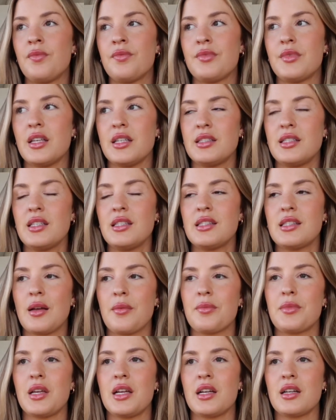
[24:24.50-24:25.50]
This is
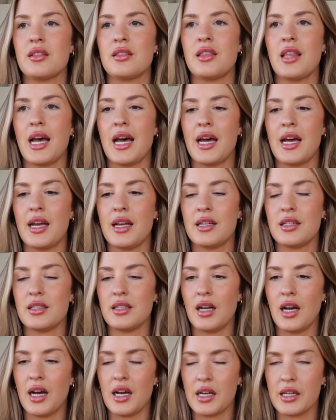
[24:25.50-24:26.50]
something that
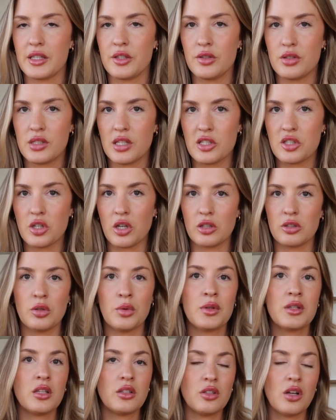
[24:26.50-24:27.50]
I used to struggle
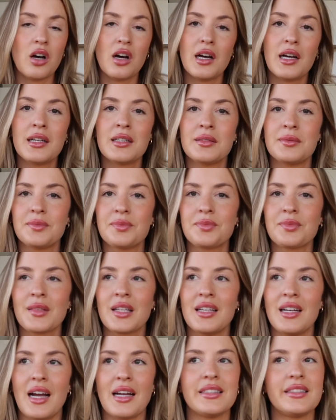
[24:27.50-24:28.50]
with a lot.
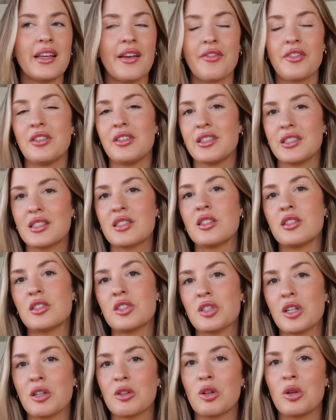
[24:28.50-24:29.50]
I definitely still
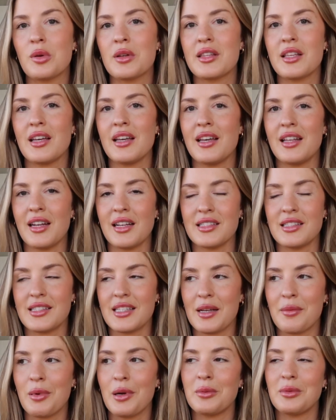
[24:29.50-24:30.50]
struggle with it, and I'd
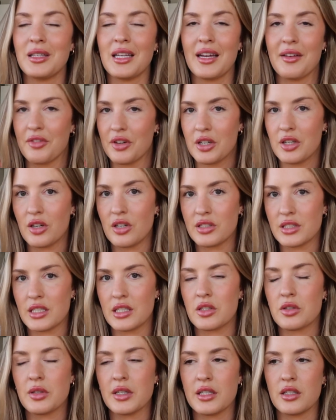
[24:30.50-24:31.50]
say probably every
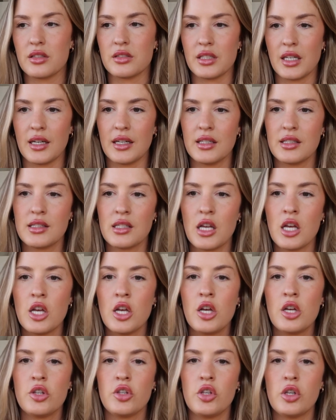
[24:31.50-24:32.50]
content creator does.
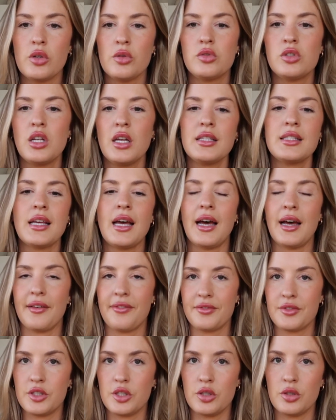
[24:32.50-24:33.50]
You just
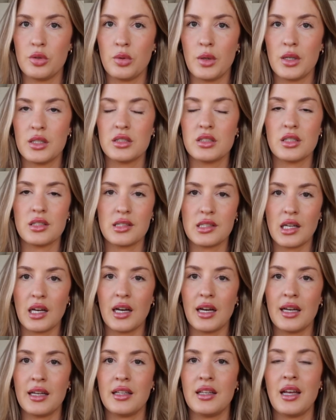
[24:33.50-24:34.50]
have to
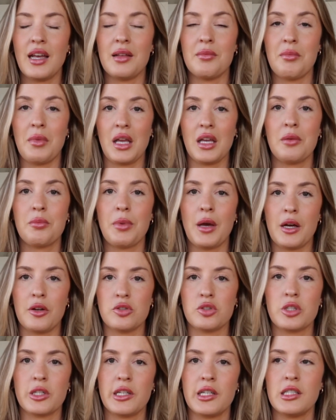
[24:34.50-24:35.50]
decide and make
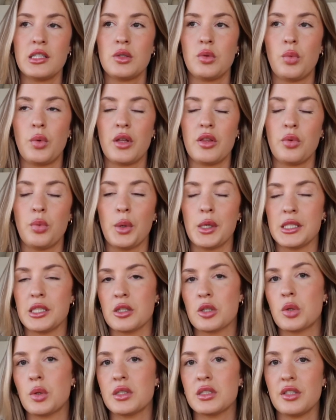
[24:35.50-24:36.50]
boundaries with when you're
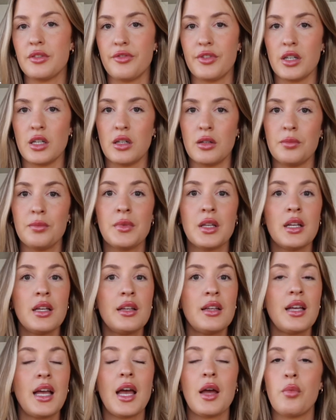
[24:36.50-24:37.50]
going to film
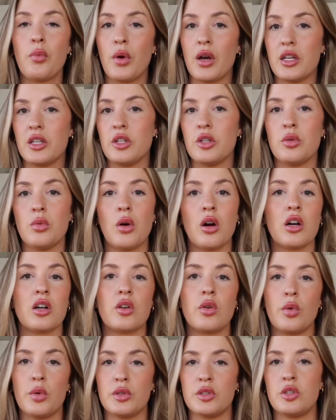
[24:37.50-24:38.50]
and when you are
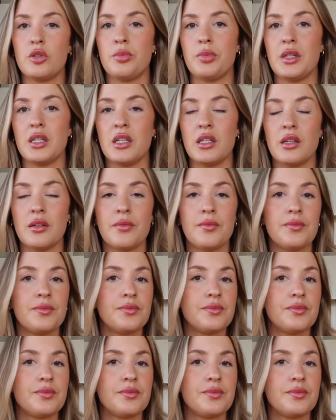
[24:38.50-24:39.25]
going to be